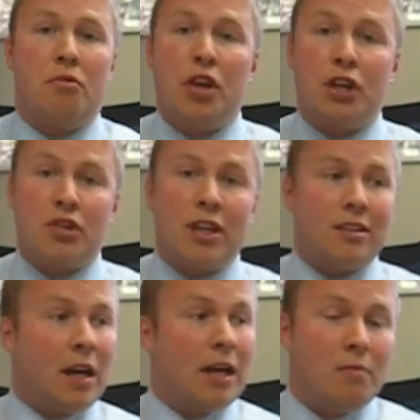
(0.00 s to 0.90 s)
Things
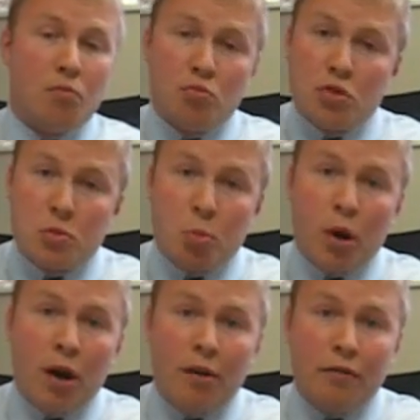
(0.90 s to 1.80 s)
get tight, just
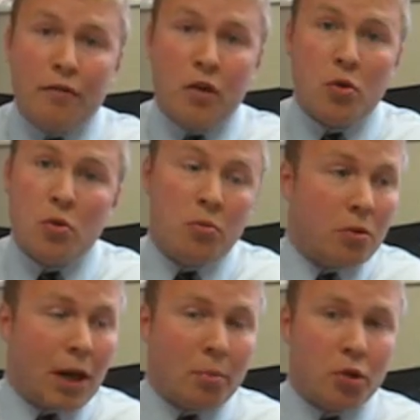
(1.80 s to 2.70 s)
print off
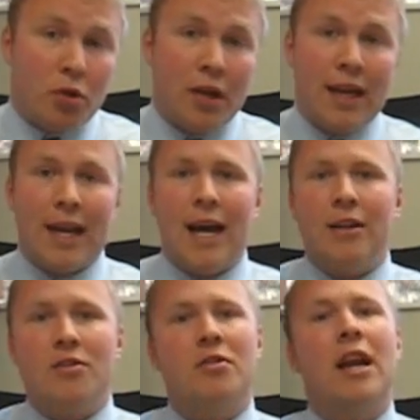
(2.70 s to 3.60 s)
couple $1 trillion
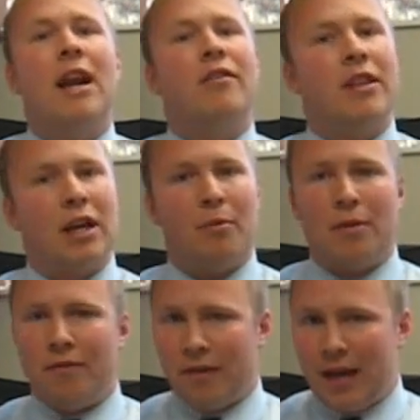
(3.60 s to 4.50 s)
and everything will
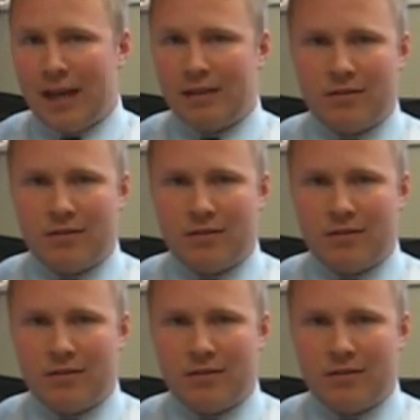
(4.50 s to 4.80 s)
be fine.